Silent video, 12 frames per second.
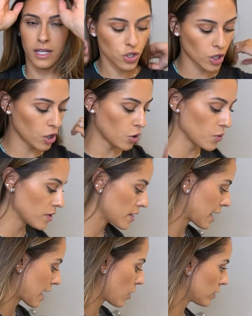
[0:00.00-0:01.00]
So
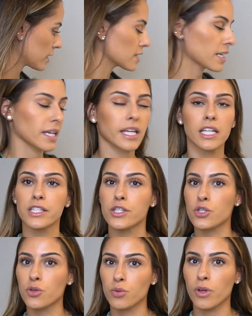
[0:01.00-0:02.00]
now let's get
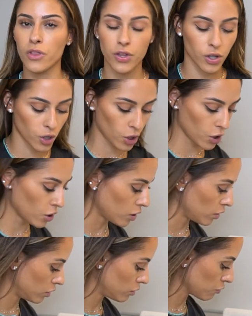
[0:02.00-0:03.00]
into the
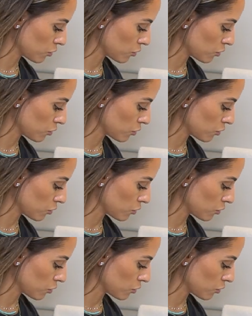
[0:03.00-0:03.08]
curl